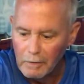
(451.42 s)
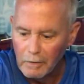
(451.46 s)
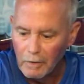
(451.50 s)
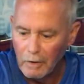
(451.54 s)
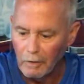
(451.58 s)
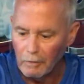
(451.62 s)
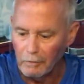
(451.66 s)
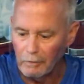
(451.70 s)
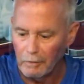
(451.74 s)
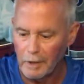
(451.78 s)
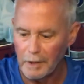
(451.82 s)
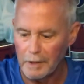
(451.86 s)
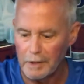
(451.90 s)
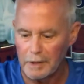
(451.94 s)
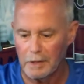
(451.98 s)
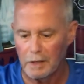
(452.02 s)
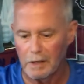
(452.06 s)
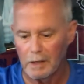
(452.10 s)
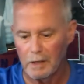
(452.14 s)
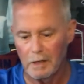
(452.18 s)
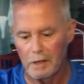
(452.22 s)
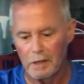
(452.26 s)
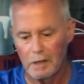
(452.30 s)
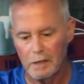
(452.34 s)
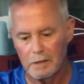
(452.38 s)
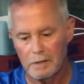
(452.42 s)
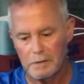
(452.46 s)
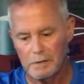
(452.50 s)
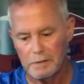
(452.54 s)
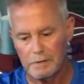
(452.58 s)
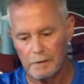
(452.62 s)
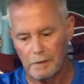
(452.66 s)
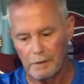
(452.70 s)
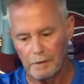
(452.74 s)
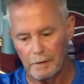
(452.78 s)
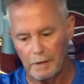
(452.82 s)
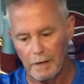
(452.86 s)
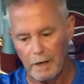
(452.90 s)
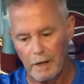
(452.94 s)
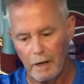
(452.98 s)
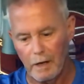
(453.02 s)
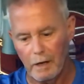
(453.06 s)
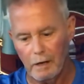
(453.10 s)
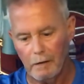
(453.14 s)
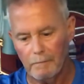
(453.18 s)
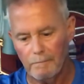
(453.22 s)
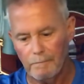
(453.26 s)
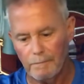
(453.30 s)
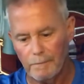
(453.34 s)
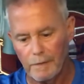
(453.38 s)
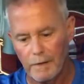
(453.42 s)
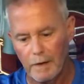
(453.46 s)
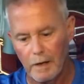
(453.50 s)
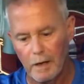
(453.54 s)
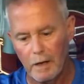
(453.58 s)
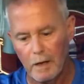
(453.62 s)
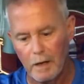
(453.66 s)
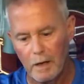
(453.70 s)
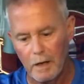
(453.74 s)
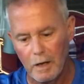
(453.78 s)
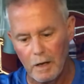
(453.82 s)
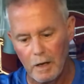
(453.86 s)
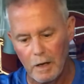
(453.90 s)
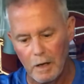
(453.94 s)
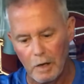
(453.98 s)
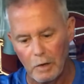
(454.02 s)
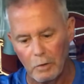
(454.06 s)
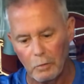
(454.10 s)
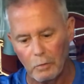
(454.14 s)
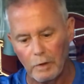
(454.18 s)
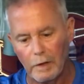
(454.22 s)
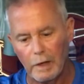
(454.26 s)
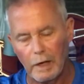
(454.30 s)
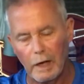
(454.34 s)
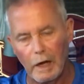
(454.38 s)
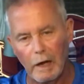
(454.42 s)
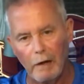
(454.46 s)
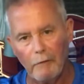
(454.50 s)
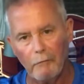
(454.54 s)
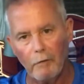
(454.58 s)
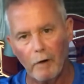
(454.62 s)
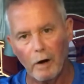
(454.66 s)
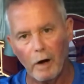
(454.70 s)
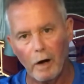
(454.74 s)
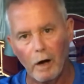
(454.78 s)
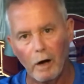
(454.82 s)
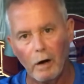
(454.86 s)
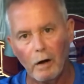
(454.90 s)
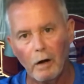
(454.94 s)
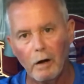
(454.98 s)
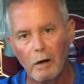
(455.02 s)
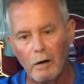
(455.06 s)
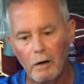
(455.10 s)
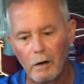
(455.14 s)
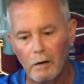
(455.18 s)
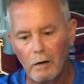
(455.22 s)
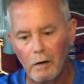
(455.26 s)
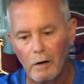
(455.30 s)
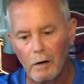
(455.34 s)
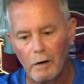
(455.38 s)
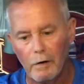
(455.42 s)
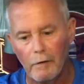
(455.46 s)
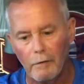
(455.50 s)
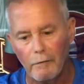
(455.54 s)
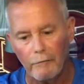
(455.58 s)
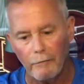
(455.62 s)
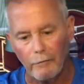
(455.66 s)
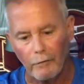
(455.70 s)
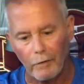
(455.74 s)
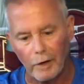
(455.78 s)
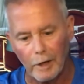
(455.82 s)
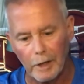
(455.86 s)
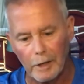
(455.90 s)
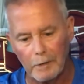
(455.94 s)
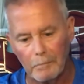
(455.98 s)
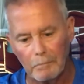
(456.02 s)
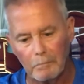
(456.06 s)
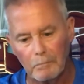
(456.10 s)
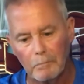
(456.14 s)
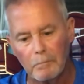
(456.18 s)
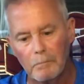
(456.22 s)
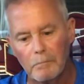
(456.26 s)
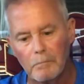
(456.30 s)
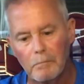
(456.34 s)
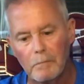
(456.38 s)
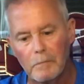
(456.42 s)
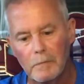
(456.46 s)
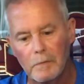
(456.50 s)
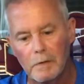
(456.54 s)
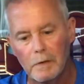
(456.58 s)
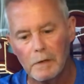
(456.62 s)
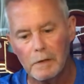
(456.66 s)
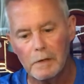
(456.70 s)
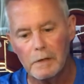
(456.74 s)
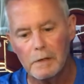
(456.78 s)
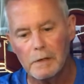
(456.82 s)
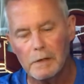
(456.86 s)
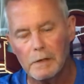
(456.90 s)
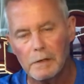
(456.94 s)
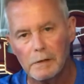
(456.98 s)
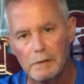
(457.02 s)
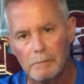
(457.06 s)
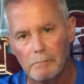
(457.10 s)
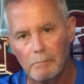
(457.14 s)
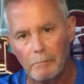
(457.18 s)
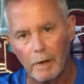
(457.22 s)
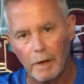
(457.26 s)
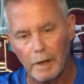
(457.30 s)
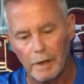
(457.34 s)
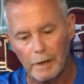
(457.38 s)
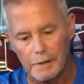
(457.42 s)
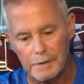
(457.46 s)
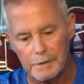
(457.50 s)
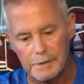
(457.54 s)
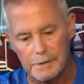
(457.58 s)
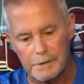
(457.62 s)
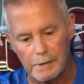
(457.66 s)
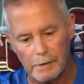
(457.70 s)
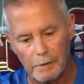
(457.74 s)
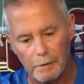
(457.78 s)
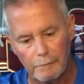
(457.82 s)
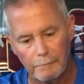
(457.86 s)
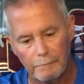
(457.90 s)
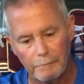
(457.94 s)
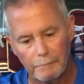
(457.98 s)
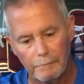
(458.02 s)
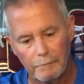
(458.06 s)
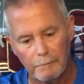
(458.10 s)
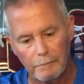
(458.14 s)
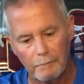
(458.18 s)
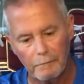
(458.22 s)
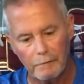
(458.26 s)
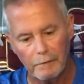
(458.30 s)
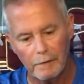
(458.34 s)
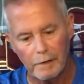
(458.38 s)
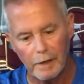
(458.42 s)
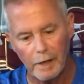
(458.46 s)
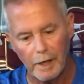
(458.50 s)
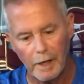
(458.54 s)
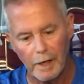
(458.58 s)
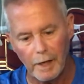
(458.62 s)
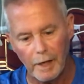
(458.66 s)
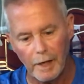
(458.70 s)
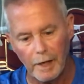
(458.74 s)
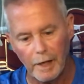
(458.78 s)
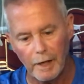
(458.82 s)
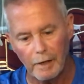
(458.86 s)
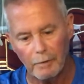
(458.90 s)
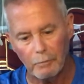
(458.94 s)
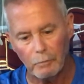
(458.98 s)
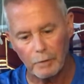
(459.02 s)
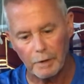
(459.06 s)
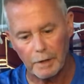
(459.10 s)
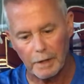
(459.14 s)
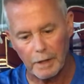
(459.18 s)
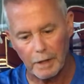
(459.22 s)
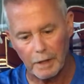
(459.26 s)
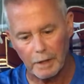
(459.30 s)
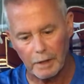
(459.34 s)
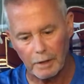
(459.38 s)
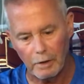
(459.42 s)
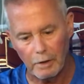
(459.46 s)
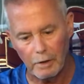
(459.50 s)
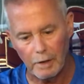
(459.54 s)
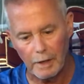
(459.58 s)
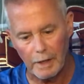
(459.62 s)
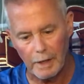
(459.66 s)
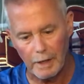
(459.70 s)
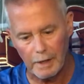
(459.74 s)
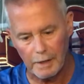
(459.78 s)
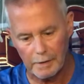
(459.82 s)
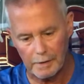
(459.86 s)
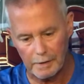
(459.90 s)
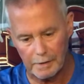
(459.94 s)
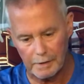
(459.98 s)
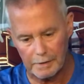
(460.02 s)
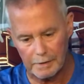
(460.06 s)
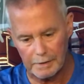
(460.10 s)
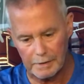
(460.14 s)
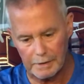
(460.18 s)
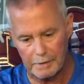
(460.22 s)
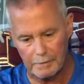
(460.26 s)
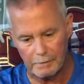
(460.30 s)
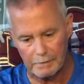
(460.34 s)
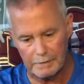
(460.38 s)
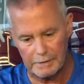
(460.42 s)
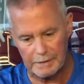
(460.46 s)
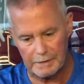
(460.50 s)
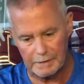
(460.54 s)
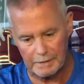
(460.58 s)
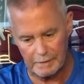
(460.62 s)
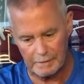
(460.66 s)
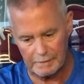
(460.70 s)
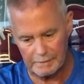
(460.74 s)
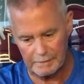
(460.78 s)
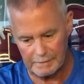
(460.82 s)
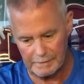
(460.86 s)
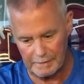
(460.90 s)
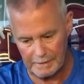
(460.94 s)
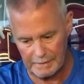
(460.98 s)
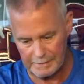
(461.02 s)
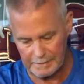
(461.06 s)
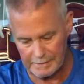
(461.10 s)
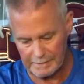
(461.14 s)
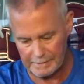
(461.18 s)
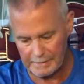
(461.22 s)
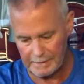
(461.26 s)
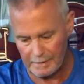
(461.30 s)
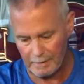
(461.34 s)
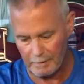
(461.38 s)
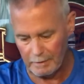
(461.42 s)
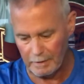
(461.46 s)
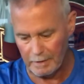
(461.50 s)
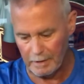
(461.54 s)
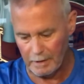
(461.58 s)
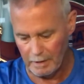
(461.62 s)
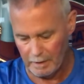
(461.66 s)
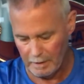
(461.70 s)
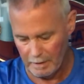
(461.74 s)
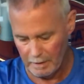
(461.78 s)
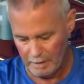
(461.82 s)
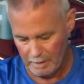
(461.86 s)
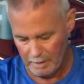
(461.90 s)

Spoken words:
Alrighty. So now we have our frame by itself, and we can go ahead and degrease it as necessary.